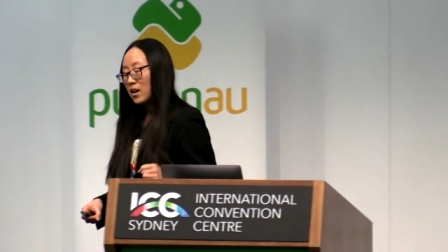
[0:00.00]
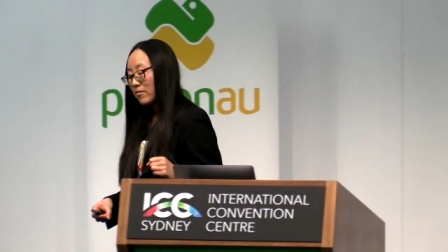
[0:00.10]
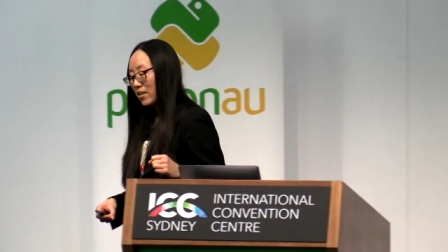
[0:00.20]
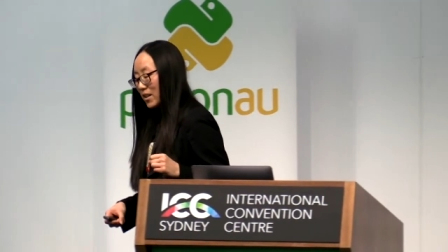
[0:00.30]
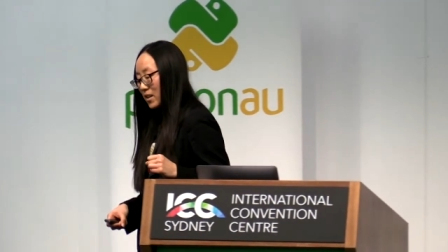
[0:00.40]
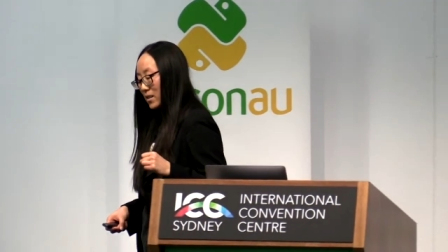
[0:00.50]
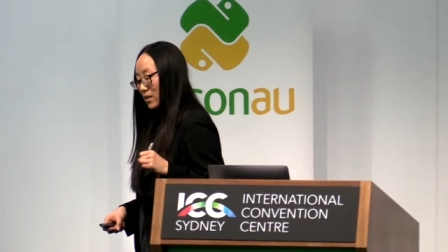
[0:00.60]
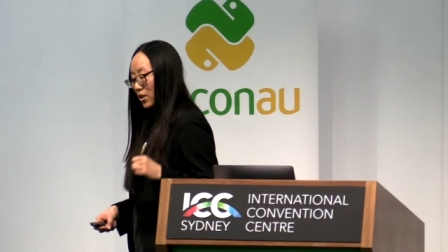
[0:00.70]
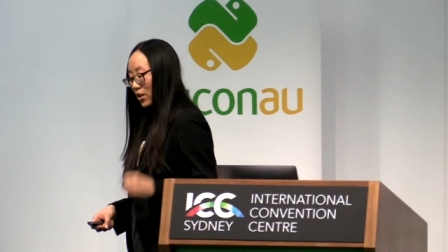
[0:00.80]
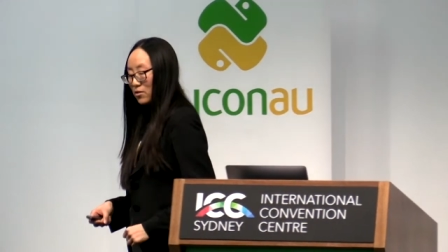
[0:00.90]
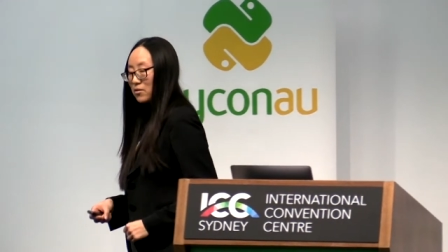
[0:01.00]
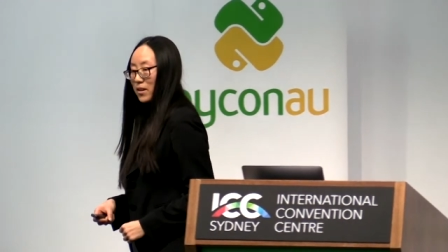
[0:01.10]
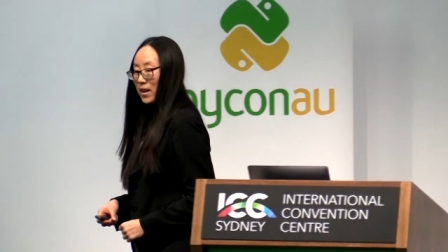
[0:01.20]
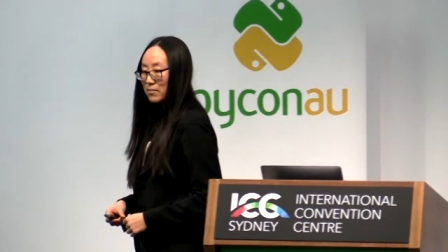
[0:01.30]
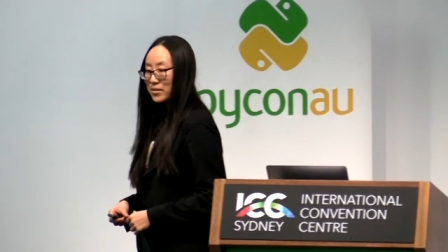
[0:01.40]
I write is total
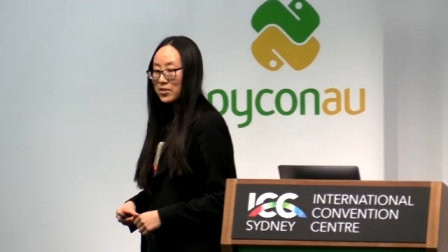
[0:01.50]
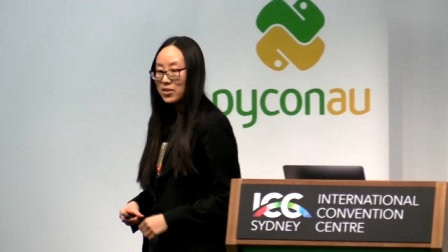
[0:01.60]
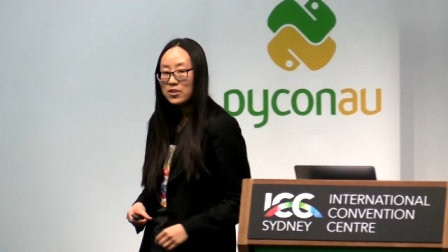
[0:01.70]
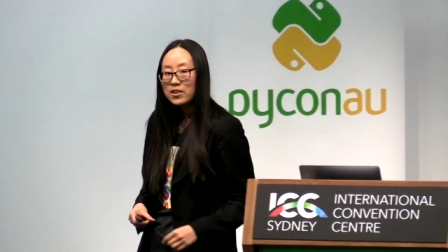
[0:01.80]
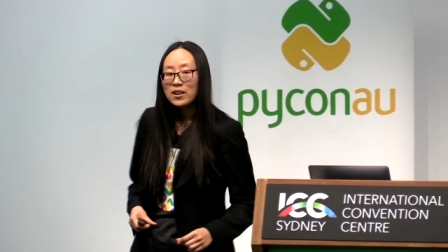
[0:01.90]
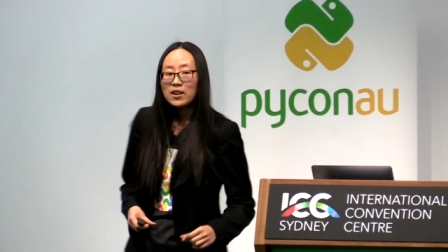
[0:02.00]
garbage.